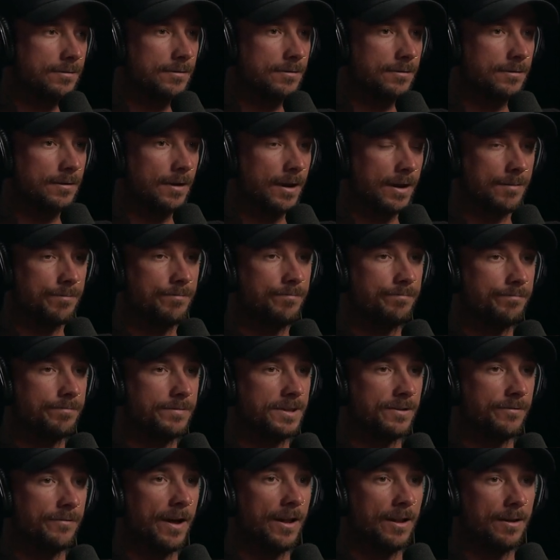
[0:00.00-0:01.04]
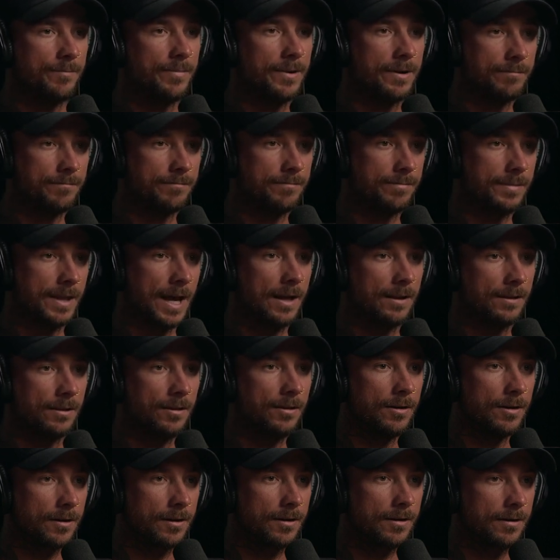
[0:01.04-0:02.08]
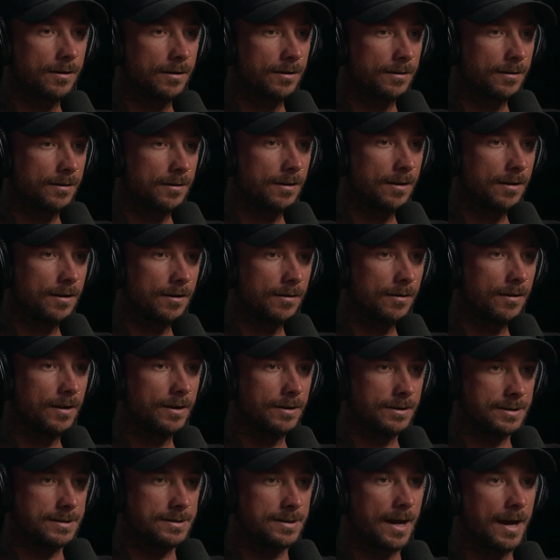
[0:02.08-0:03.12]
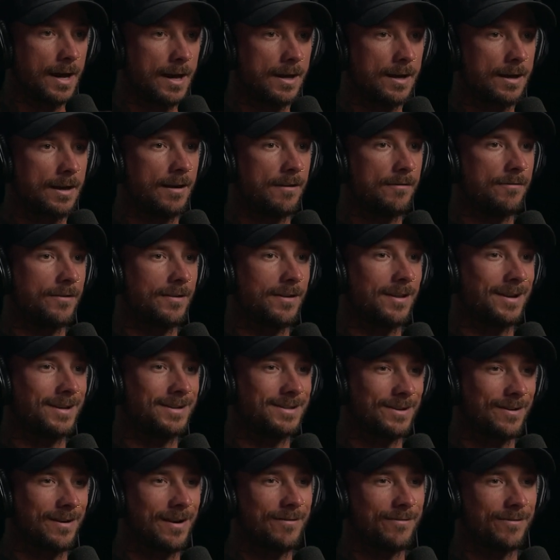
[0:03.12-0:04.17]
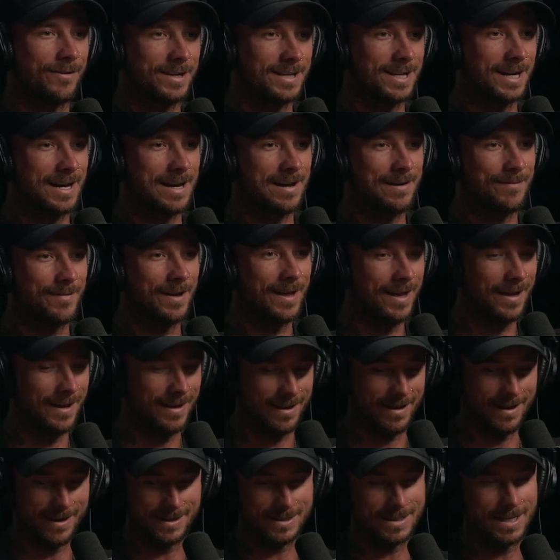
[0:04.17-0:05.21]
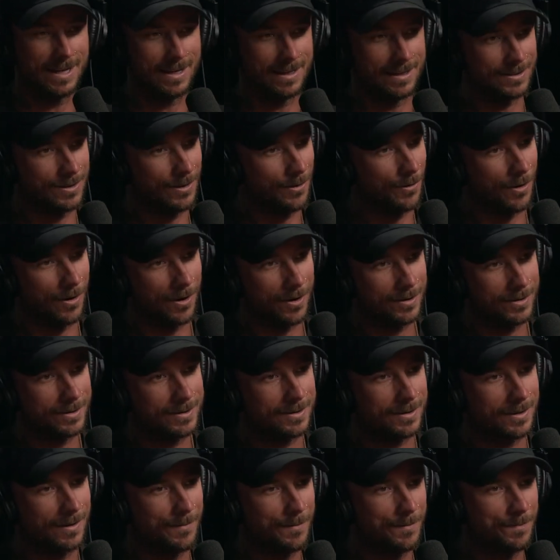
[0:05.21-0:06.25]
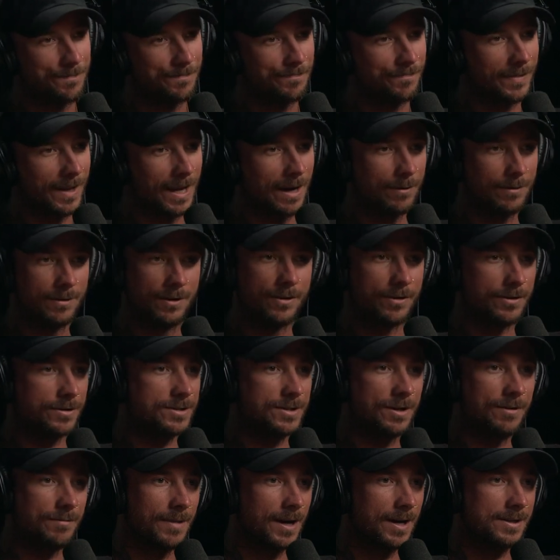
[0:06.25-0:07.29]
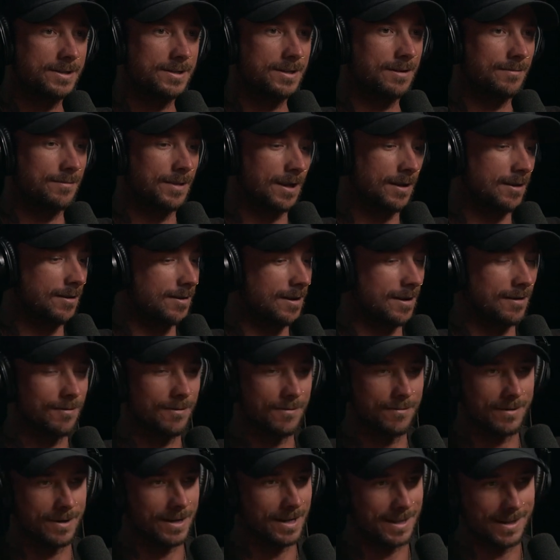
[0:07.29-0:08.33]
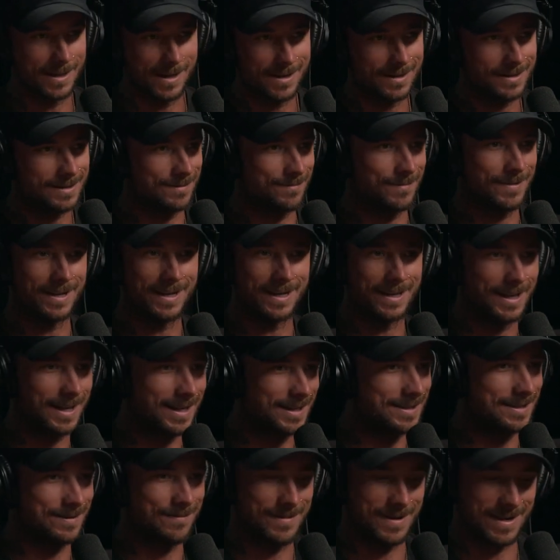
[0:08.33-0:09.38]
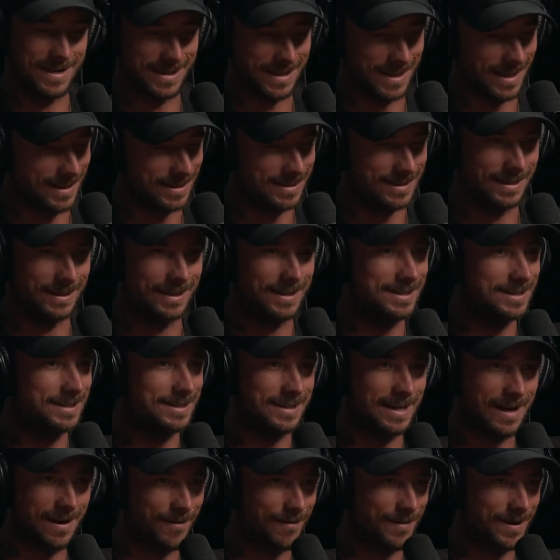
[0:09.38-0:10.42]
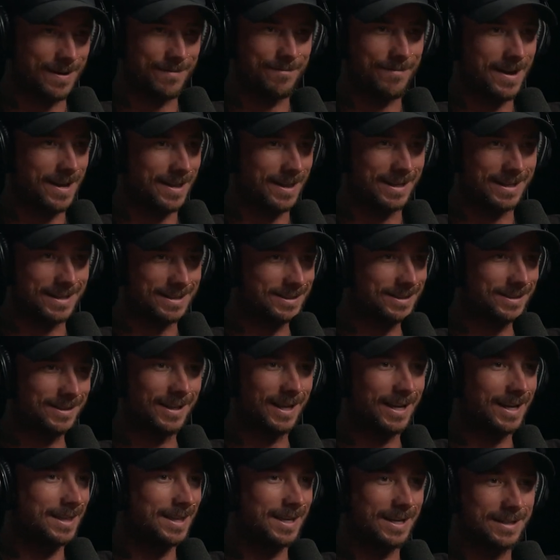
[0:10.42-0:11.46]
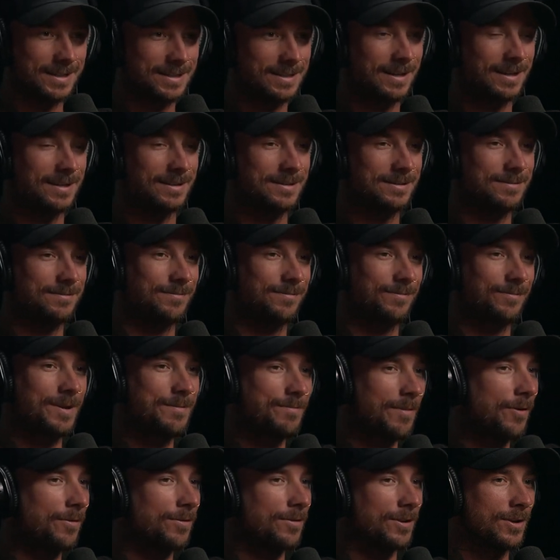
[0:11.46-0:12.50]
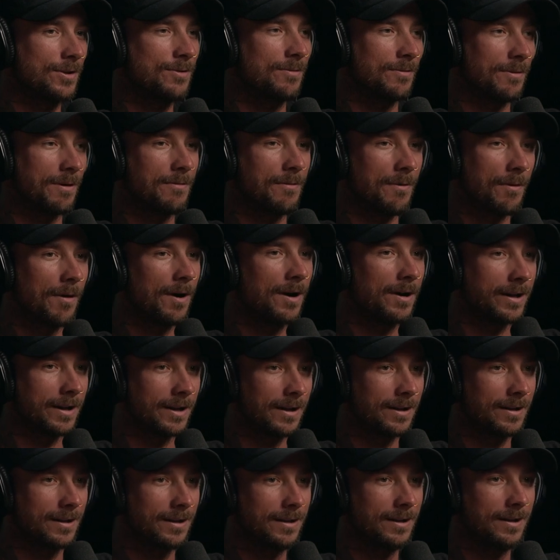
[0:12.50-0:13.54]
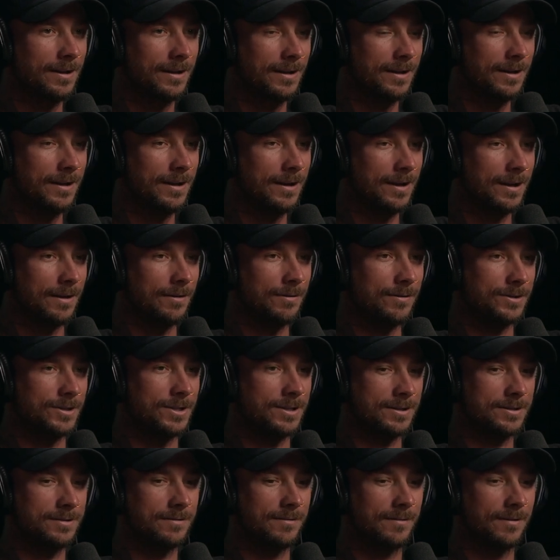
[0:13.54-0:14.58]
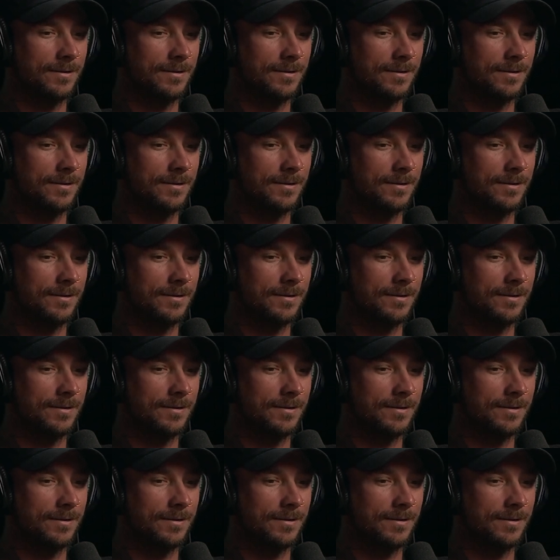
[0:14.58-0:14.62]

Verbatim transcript: like developing that look, yeah. you know, on set. And I feel like so every time I'd take his course, I would learn so much and I'd be like, okay, well, we need this and we need this and we need this. And this is how we can make this look like this. Cause we both knew what we wanted. Yeah. It was just